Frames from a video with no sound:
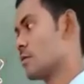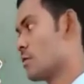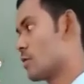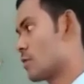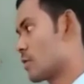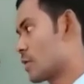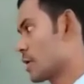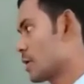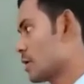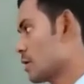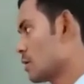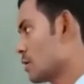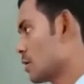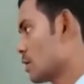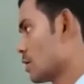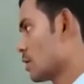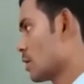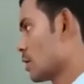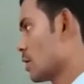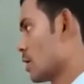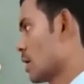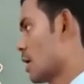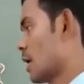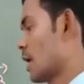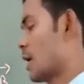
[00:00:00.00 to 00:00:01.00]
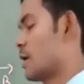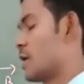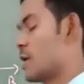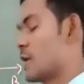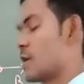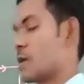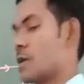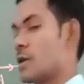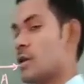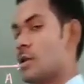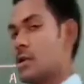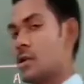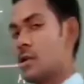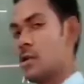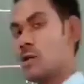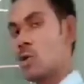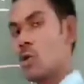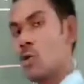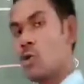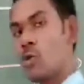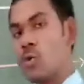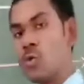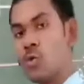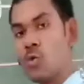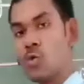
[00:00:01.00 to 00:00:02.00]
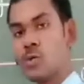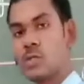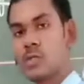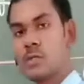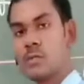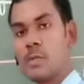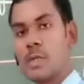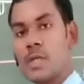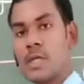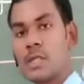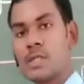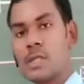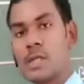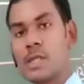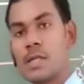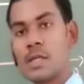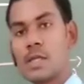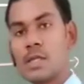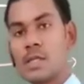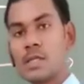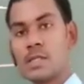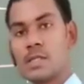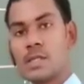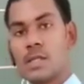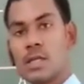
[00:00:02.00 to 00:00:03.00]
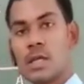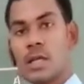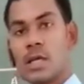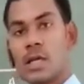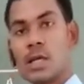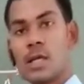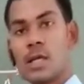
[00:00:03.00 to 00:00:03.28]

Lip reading: Okay, an angle whose measure is